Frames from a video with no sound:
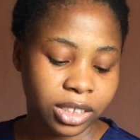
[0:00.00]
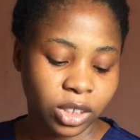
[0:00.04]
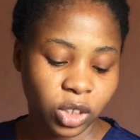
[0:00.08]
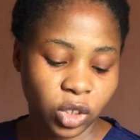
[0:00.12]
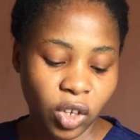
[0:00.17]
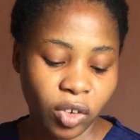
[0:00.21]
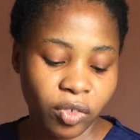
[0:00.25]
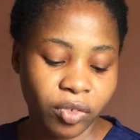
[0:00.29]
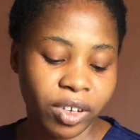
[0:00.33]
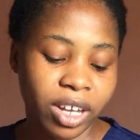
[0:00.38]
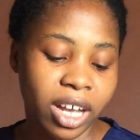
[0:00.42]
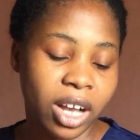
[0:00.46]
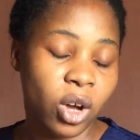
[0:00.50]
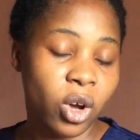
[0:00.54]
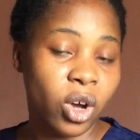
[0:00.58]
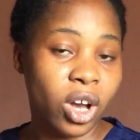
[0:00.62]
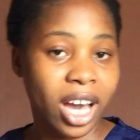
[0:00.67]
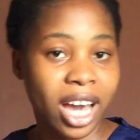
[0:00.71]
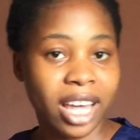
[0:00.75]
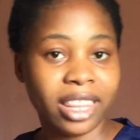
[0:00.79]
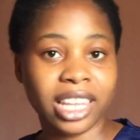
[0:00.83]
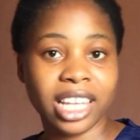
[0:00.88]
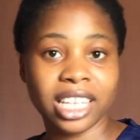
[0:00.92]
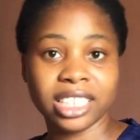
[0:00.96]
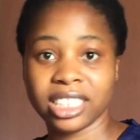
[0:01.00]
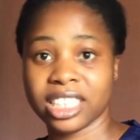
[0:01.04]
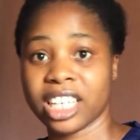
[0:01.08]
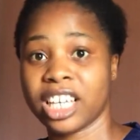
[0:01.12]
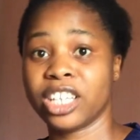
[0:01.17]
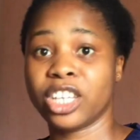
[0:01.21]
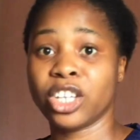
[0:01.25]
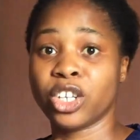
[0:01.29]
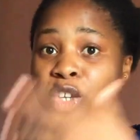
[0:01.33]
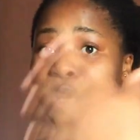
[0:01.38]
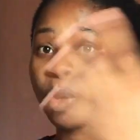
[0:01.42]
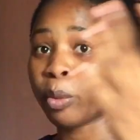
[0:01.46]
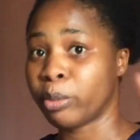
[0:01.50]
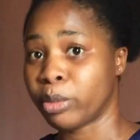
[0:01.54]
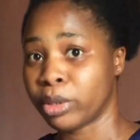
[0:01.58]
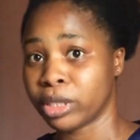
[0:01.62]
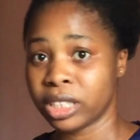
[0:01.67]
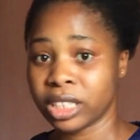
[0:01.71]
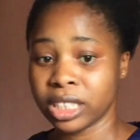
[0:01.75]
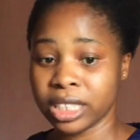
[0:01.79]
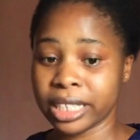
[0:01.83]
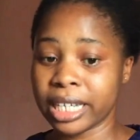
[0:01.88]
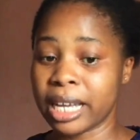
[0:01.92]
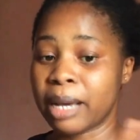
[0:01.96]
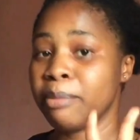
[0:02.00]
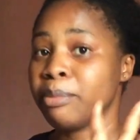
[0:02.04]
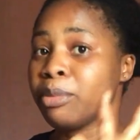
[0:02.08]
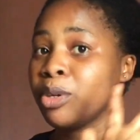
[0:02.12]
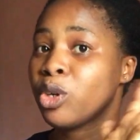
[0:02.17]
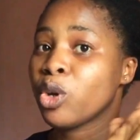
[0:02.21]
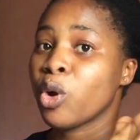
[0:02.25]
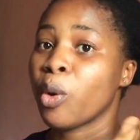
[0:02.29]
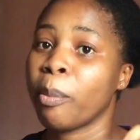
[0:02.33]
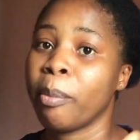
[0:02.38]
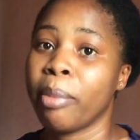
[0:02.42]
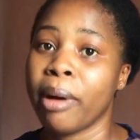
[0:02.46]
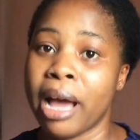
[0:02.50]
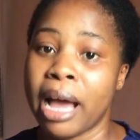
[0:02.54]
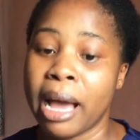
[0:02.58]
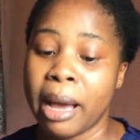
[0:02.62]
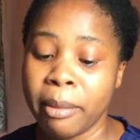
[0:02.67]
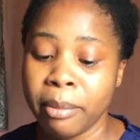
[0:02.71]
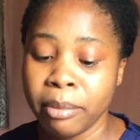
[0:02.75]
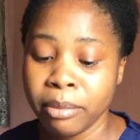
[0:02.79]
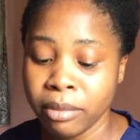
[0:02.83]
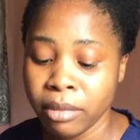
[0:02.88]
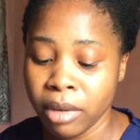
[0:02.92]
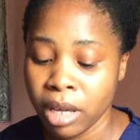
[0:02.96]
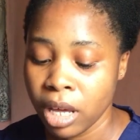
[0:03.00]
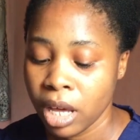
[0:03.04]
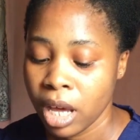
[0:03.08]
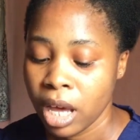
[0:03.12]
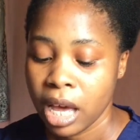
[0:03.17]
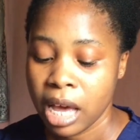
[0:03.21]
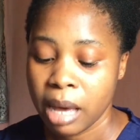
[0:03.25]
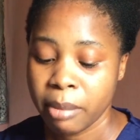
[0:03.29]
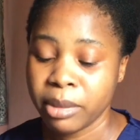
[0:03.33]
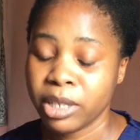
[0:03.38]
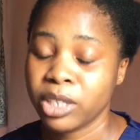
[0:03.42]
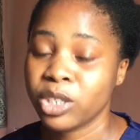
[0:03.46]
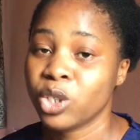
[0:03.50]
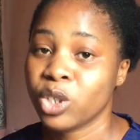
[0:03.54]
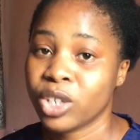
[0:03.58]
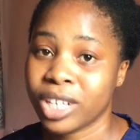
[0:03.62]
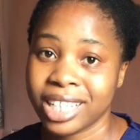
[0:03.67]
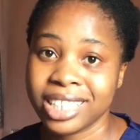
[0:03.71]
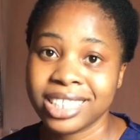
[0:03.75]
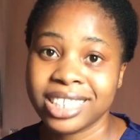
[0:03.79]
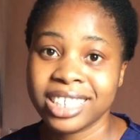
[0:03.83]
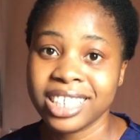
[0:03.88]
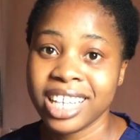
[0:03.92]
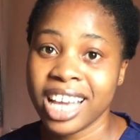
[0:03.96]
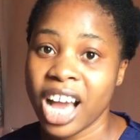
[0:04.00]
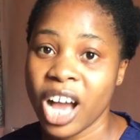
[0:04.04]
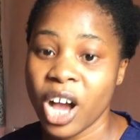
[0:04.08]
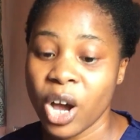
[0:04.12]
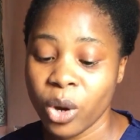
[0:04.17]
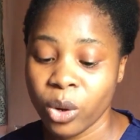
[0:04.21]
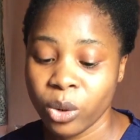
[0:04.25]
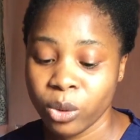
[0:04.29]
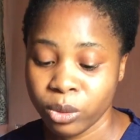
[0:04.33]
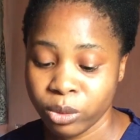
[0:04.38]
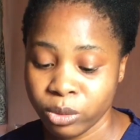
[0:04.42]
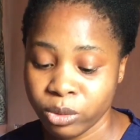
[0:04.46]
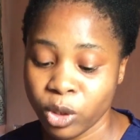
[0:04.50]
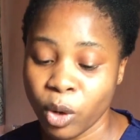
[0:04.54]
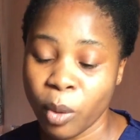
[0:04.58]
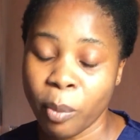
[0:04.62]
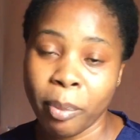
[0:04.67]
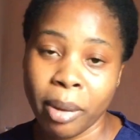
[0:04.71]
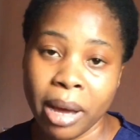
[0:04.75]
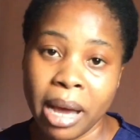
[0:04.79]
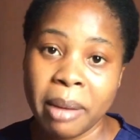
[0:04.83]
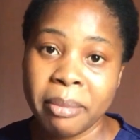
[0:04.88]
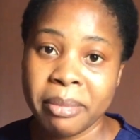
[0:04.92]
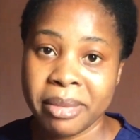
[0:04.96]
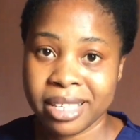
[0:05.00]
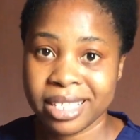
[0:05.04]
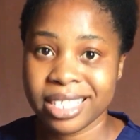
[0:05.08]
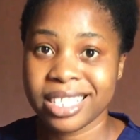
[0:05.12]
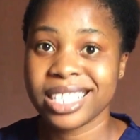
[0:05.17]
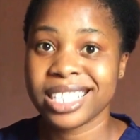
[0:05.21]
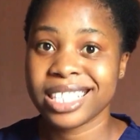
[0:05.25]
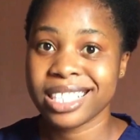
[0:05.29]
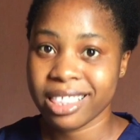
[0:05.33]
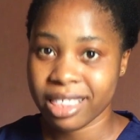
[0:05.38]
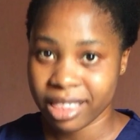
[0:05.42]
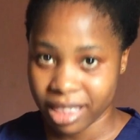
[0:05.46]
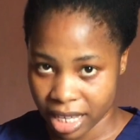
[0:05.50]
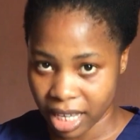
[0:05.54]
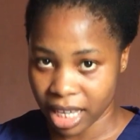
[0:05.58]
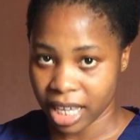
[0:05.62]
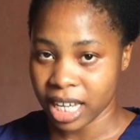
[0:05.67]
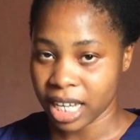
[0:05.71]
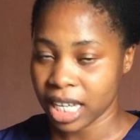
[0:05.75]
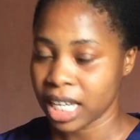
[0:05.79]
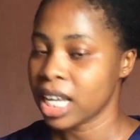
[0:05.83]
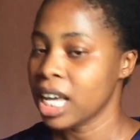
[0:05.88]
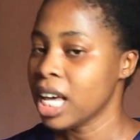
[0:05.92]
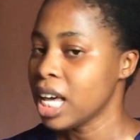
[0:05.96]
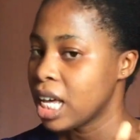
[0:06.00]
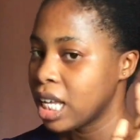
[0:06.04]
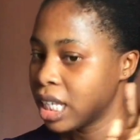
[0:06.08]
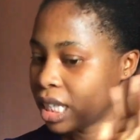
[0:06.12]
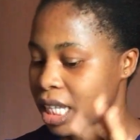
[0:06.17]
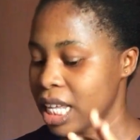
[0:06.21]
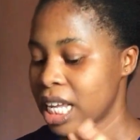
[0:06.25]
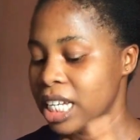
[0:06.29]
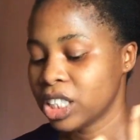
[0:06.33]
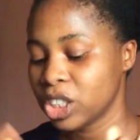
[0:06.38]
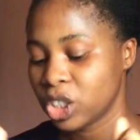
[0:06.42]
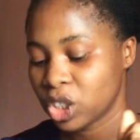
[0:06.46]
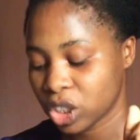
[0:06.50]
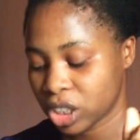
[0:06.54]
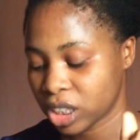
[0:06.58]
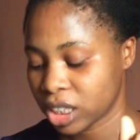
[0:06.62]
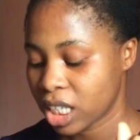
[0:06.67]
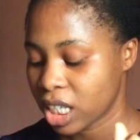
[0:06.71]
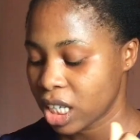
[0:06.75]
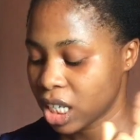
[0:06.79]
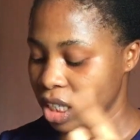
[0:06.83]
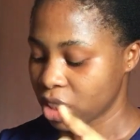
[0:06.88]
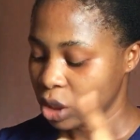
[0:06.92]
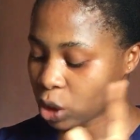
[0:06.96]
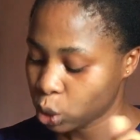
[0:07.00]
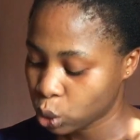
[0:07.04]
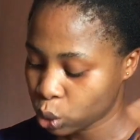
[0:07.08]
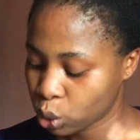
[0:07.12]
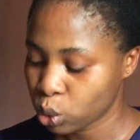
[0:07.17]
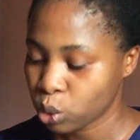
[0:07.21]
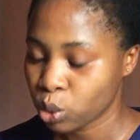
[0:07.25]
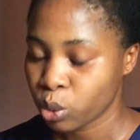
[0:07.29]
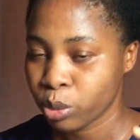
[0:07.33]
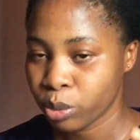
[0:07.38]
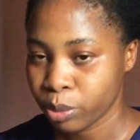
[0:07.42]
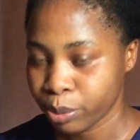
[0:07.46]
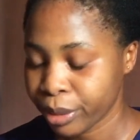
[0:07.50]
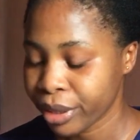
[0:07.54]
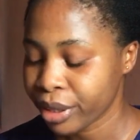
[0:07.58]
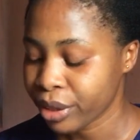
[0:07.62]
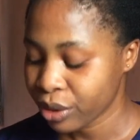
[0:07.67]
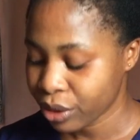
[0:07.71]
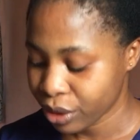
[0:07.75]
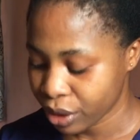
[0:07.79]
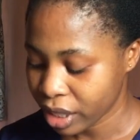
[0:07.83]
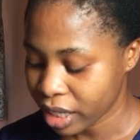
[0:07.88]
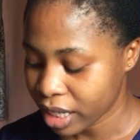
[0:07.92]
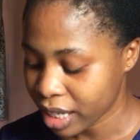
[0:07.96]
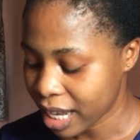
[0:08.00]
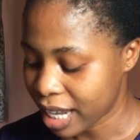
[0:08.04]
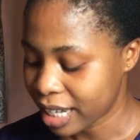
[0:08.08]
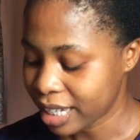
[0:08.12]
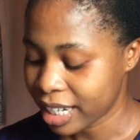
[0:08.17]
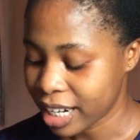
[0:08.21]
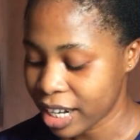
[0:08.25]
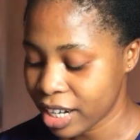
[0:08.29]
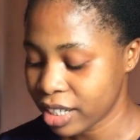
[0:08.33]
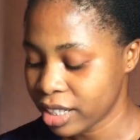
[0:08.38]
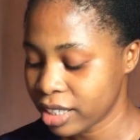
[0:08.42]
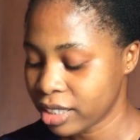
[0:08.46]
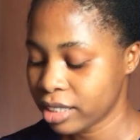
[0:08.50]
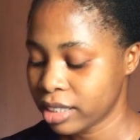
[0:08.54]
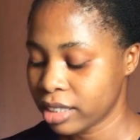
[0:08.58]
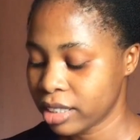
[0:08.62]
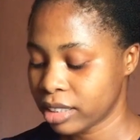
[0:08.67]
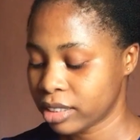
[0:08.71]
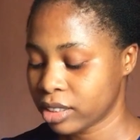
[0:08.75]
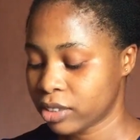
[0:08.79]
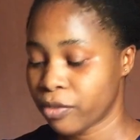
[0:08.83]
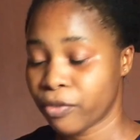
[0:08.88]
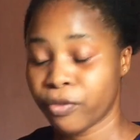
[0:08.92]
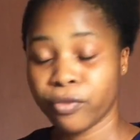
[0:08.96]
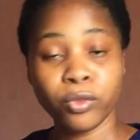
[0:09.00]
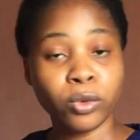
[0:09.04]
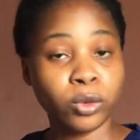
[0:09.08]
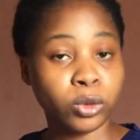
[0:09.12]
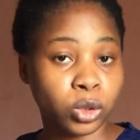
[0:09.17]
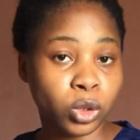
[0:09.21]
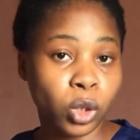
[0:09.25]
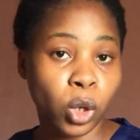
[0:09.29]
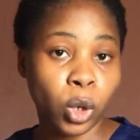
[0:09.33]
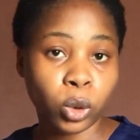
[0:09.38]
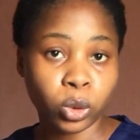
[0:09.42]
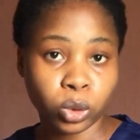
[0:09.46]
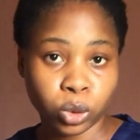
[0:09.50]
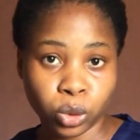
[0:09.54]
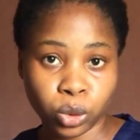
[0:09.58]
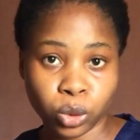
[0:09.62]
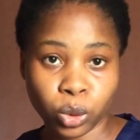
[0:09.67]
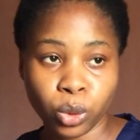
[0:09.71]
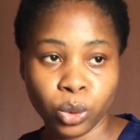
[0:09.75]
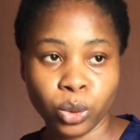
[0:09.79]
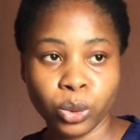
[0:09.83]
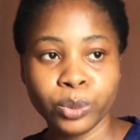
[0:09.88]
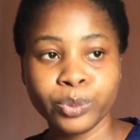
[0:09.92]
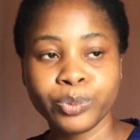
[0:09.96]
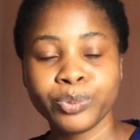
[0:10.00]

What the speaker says: tougher or harder skin in your body can be your palm. You can see how your palm is thick. That is your skin too, being thick. And then the foot also,